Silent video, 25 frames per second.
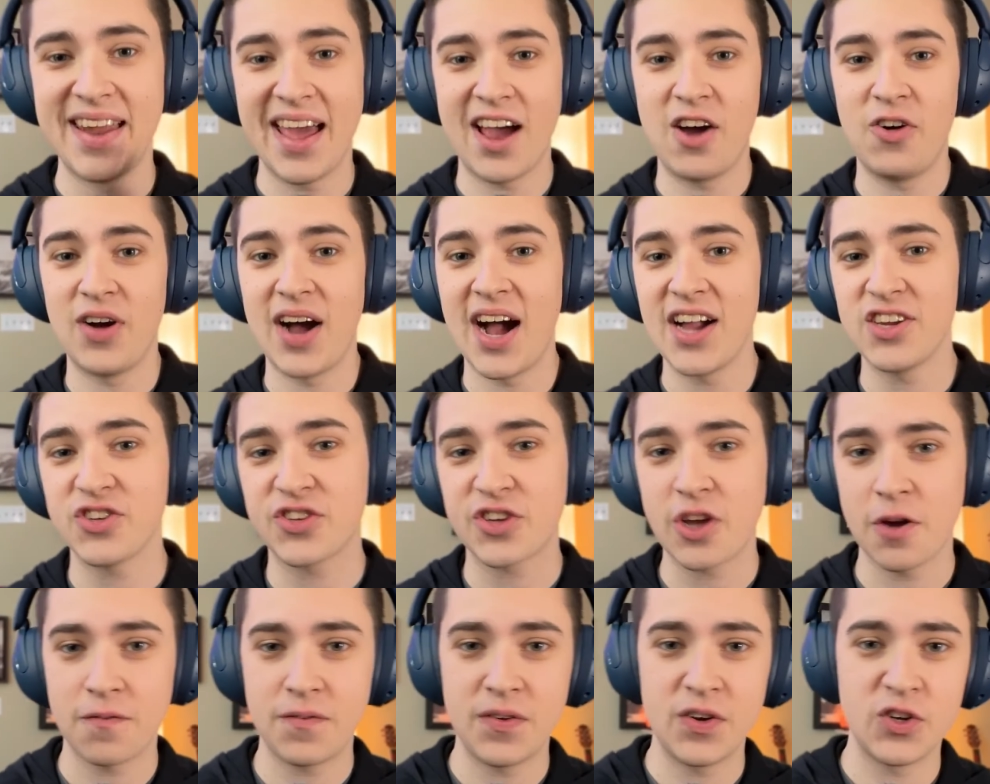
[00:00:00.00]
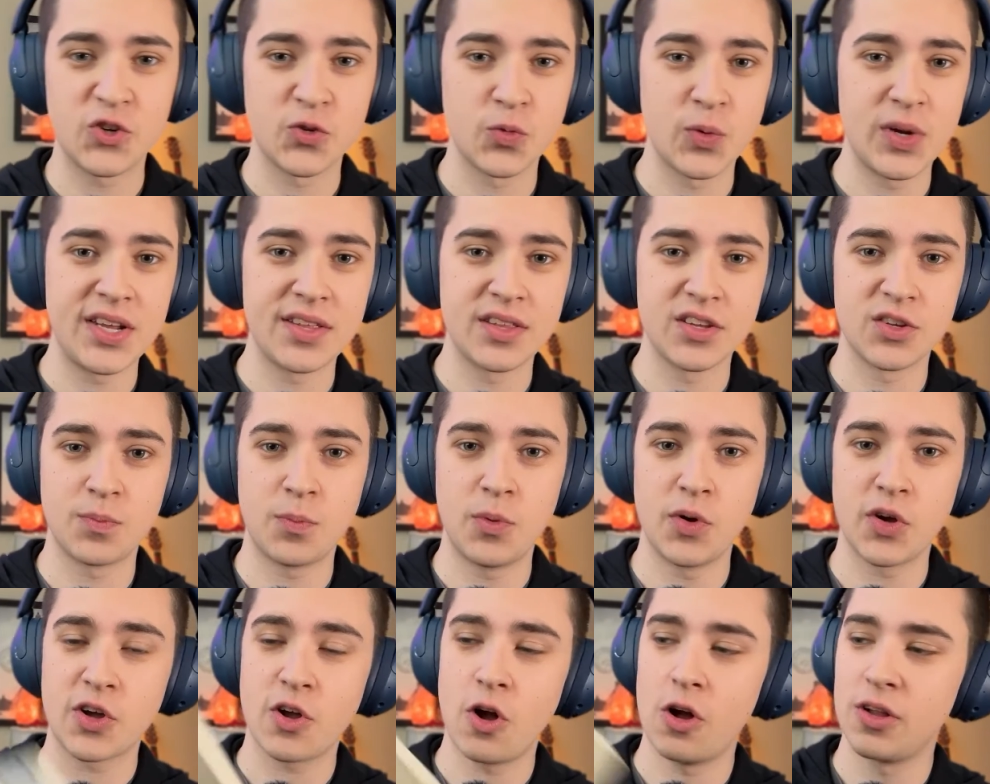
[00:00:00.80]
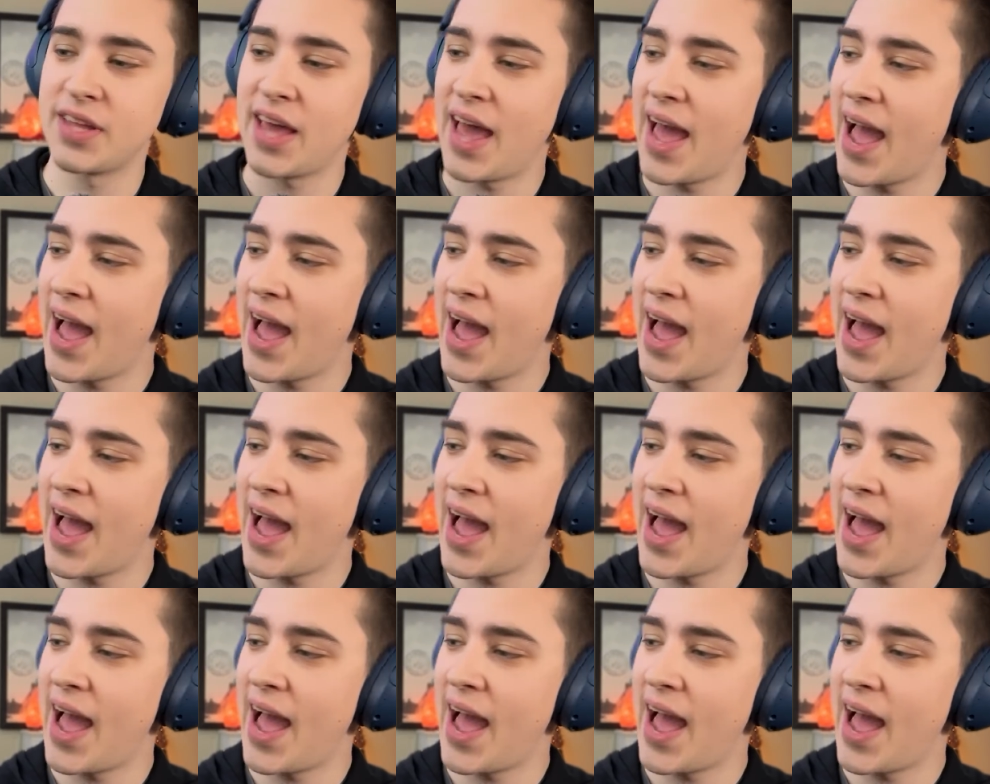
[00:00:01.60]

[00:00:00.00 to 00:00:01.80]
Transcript: Now, I just got finished reading this book called